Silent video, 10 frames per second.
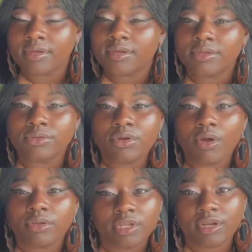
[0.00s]
You're
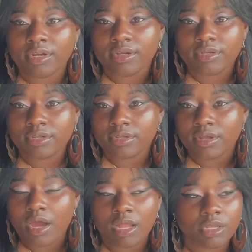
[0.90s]
going to
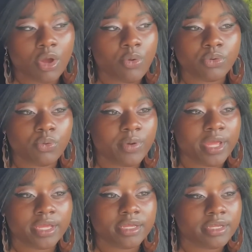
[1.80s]
learn along the
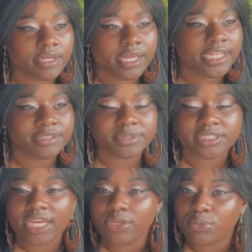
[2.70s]
way. Each
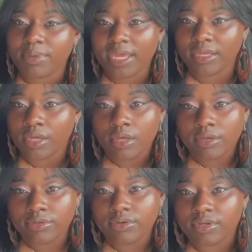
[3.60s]
mistake you make,
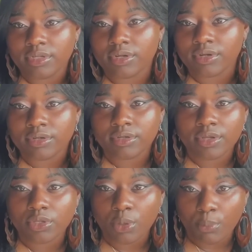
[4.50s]
you're going to
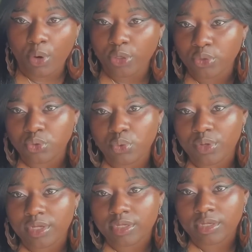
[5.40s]
learn. The more you do
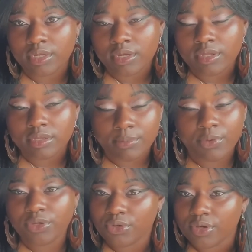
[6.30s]
it, the
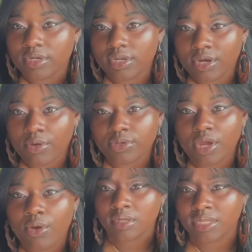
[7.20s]
more you're going to learn on
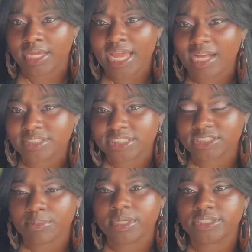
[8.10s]
your own. Like, y'all see
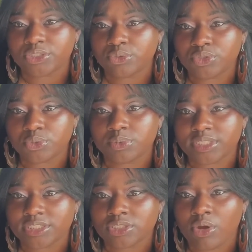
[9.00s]
some of these YouTubers,
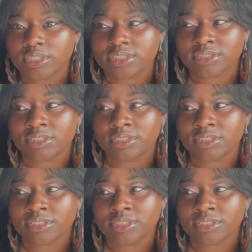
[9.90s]
they charging